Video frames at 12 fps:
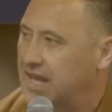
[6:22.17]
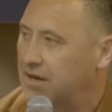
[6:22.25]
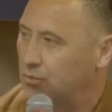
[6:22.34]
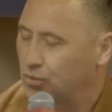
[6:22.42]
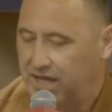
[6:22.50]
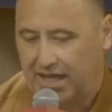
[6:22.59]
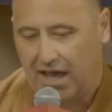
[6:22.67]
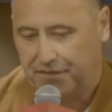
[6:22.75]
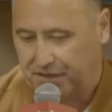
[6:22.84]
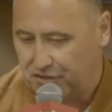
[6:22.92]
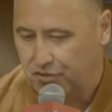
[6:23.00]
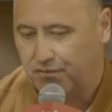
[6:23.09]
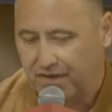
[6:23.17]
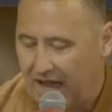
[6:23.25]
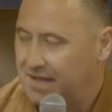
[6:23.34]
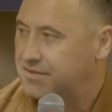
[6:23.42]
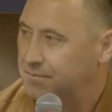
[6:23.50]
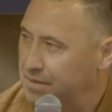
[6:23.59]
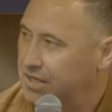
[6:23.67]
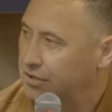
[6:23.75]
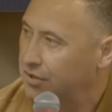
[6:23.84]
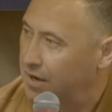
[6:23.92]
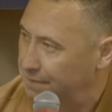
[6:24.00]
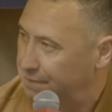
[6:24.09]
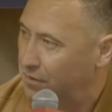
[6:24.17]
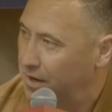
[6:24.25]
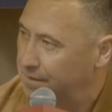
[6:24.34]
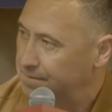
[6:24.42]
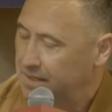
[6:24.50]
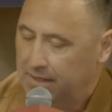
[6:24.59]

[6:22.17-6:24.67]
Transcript: in and week out, that you've got to be good up front.